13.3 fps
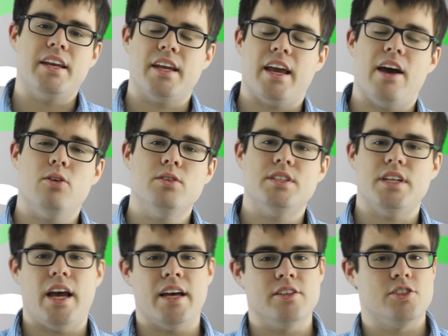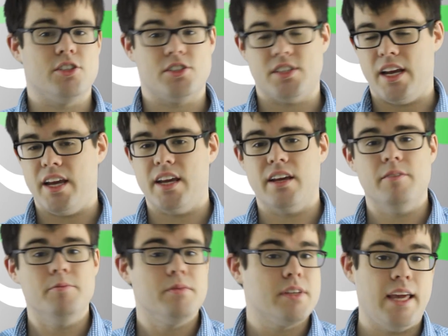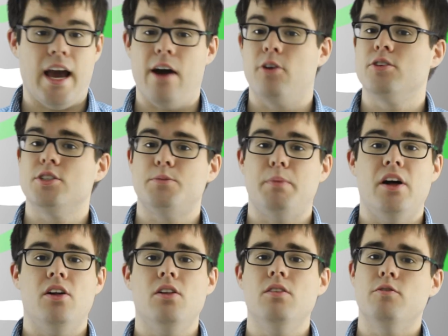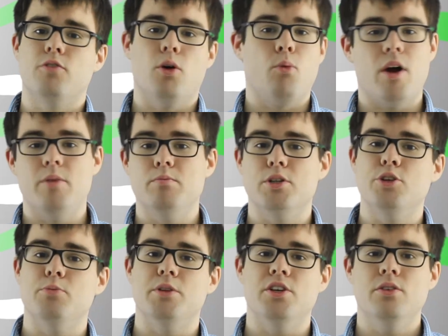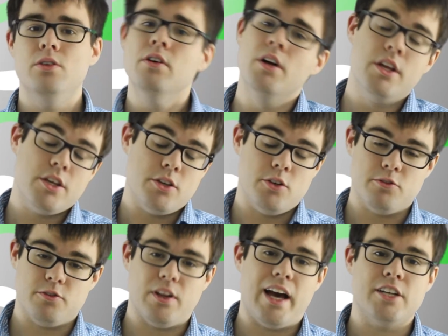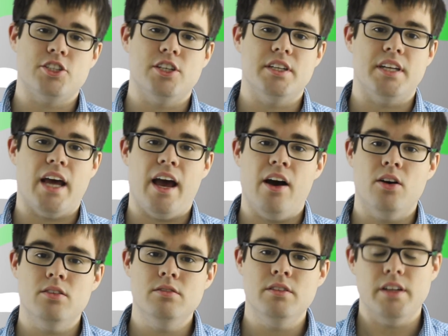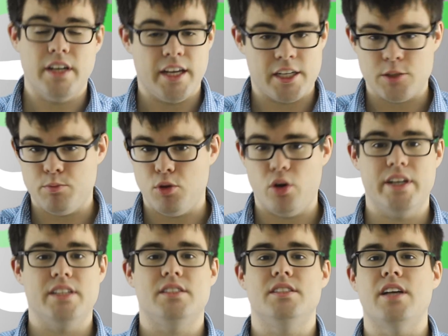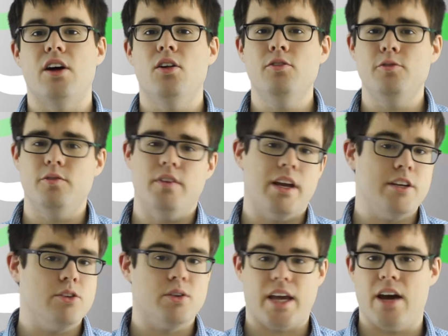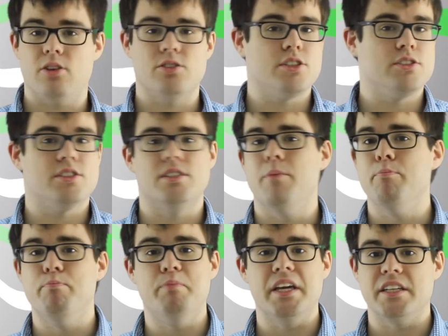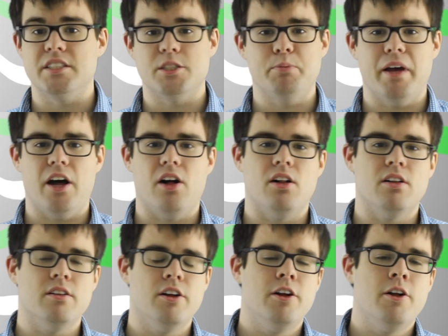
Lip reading: can count as just a counter spell for 1/blue, you flash it down, exploit itself, and you counter some big spell.